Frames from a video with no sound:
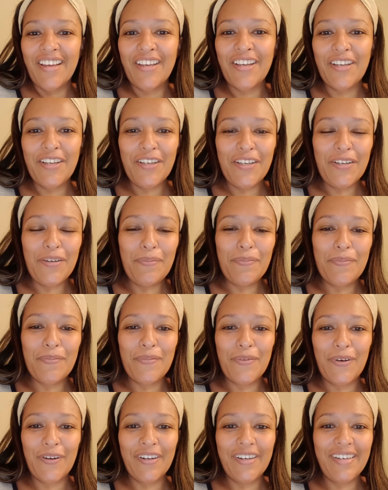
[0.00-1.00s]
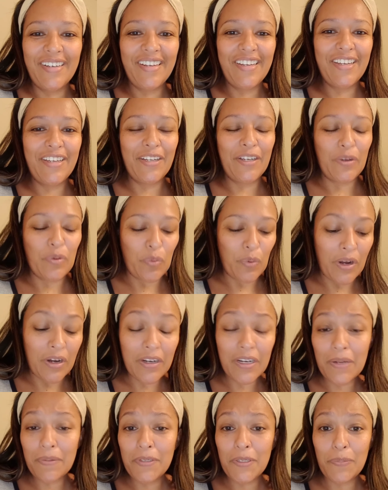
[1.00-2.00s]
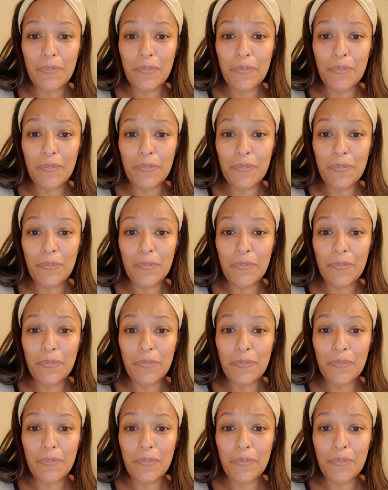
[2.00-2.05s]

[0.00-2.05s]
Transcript: Good morning. Welcome to